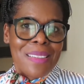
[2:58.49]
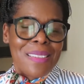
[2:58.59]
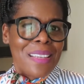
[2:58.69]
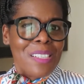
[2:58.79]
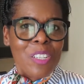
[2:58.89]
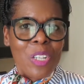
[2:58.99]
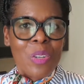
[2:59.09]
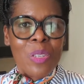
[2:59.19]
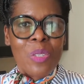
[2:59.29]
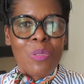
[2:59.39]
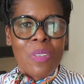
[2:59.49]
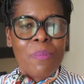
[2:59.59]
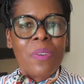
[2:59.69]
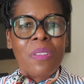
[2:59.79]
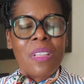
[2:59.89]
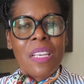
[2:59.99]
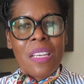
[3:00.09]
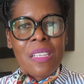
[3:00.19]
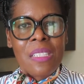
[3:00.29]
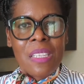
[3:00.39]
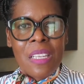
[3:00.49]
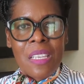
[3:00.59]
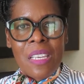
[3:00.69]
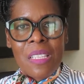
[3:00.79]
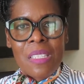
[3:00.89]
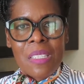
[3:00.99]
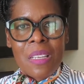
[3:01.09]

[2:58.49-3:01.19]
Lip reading: that's not luxury, but like I said, it's